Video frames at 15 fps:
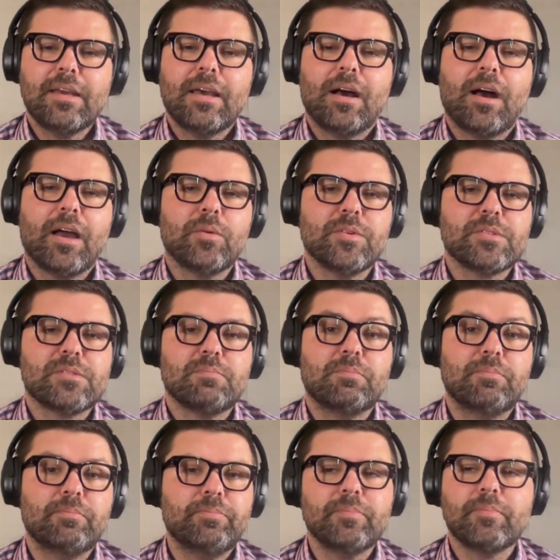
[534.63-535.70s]
I was
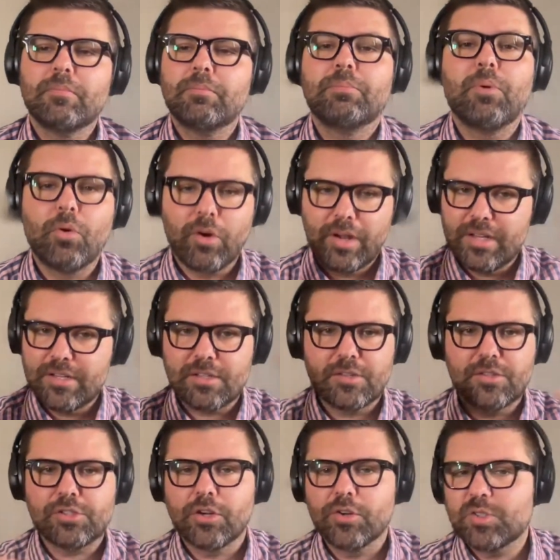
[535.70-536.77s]
born into the
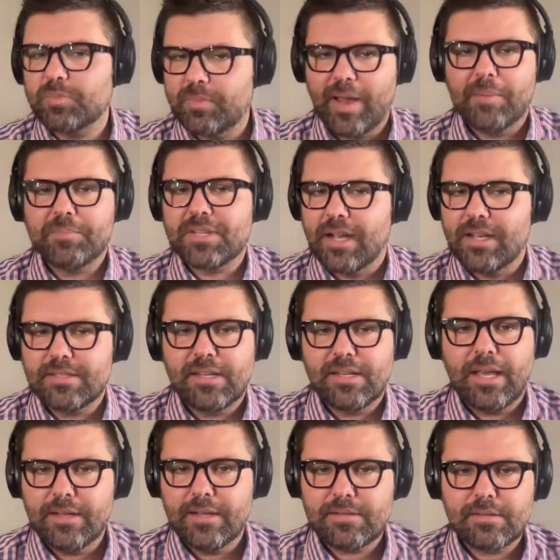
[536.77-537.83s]
church, baptized at
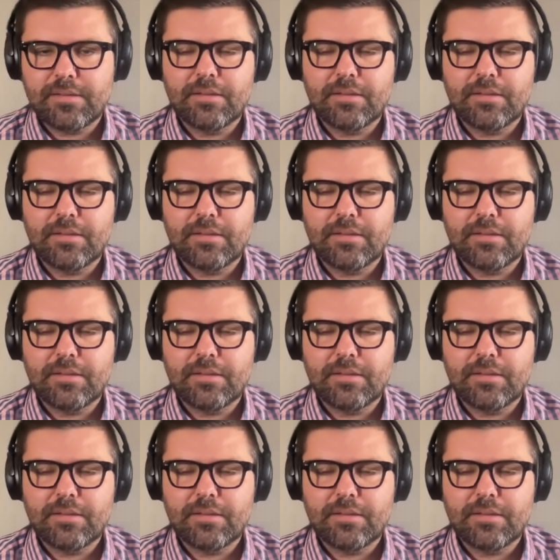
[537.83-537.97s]
8.